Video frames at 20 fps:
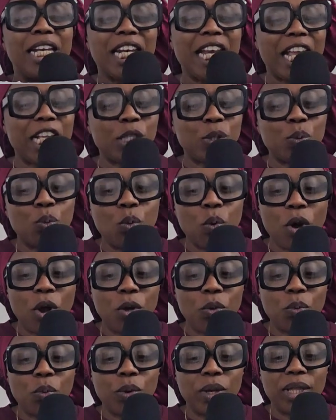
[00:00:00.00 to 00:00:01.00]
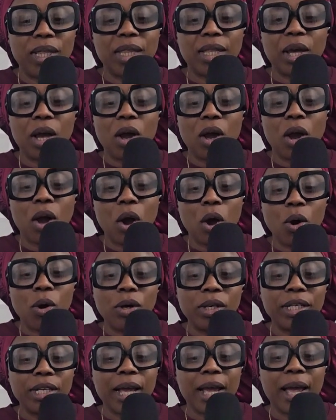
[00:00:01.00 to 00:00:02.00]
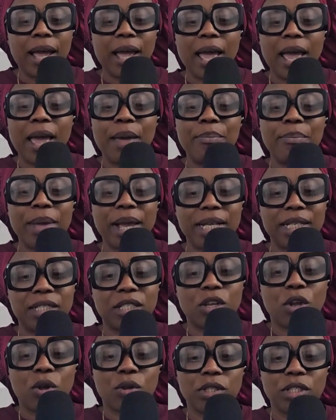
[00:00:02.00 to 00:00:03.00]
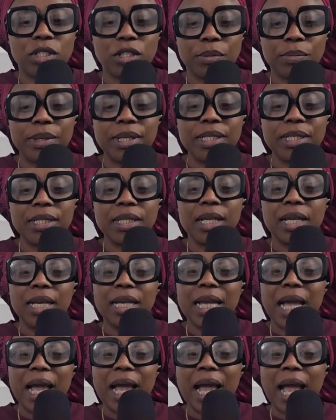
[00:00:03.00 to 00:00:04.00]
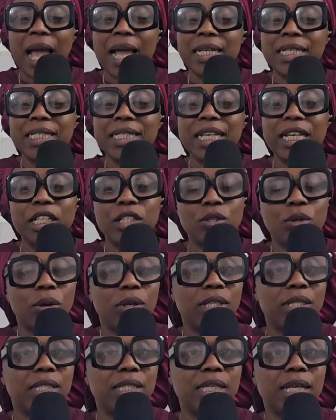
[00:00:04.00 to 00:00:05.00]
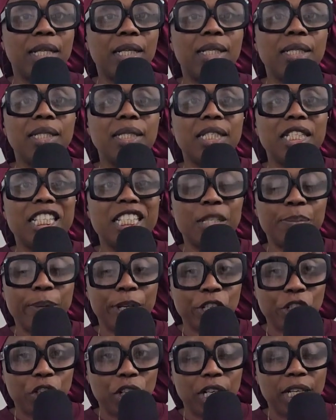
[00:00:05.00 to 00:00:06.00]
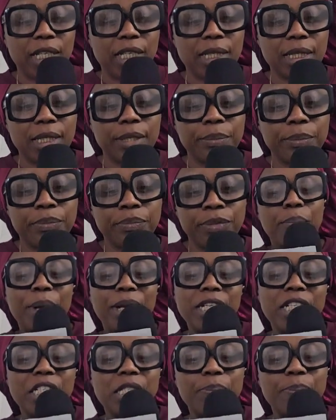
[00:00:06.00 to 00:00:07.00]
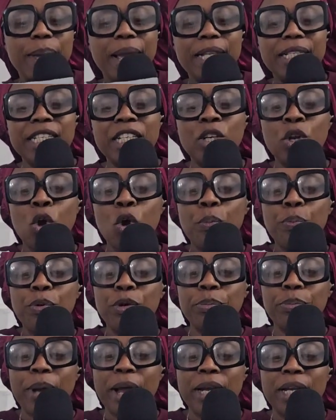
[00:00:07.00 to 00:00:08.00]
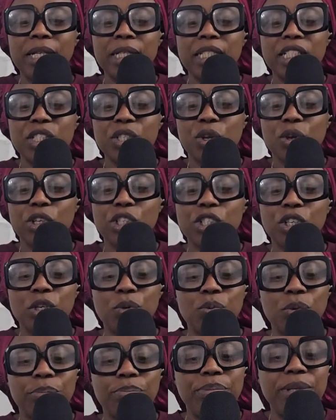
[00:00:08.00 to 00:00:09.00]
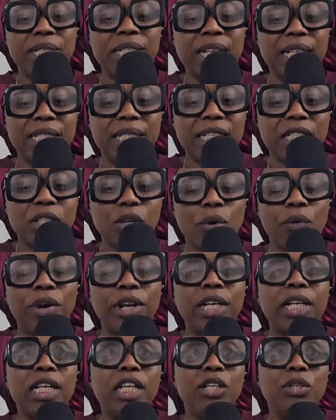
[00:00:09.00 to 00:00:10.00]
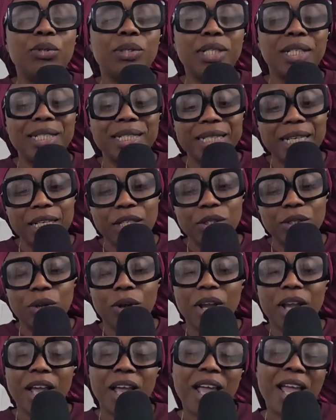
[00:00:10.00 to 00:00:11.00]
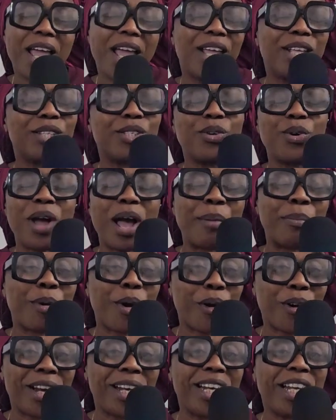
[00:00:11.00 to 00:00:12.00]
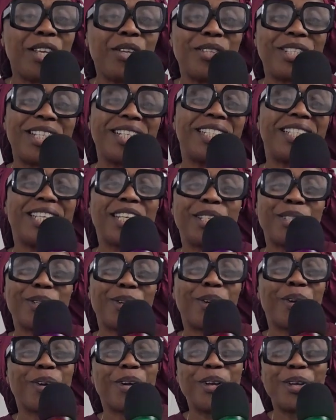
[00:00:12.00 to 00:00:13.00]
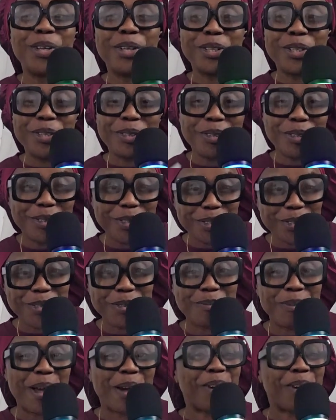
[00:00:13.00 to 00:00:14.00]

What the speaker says: Network with other Amex customers and TikTok sales specialist. Participate in open panel discussion with businesses currently using TikTok. So I'm currently using TikTok to